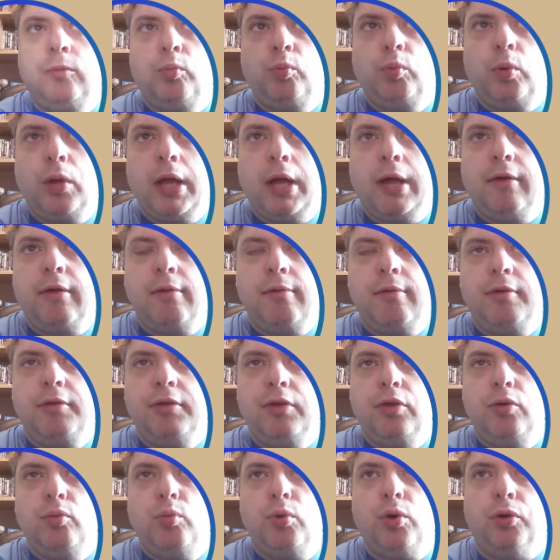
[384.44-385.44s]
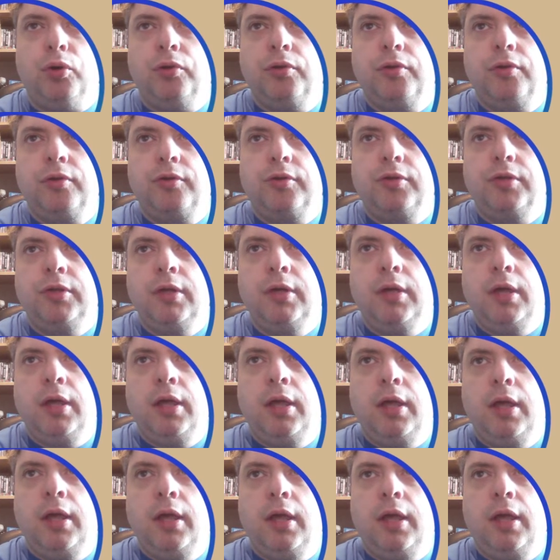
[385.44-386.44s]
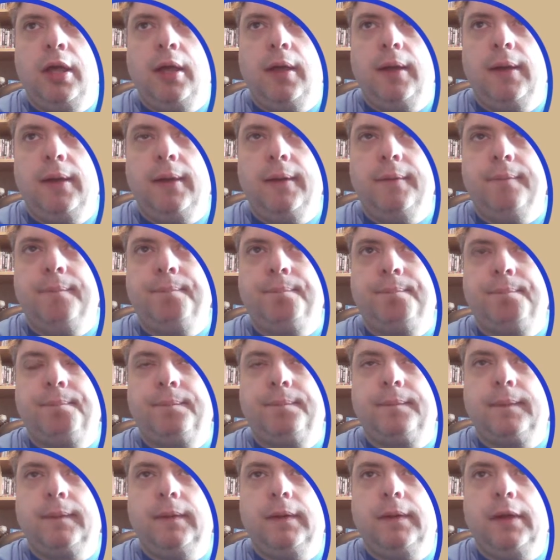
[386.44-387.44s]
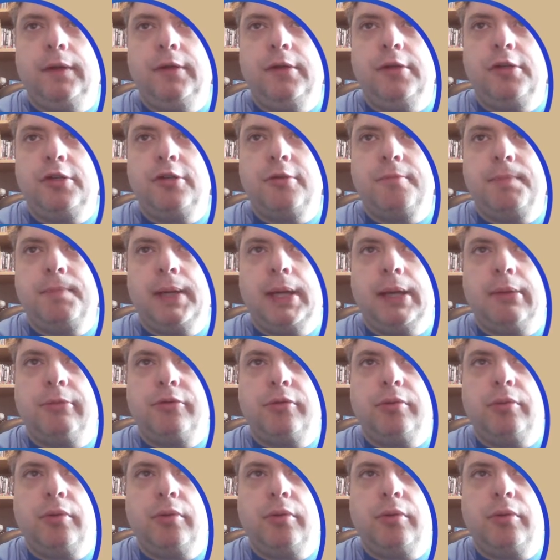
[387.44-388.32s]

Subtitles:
however you want, and you should be able to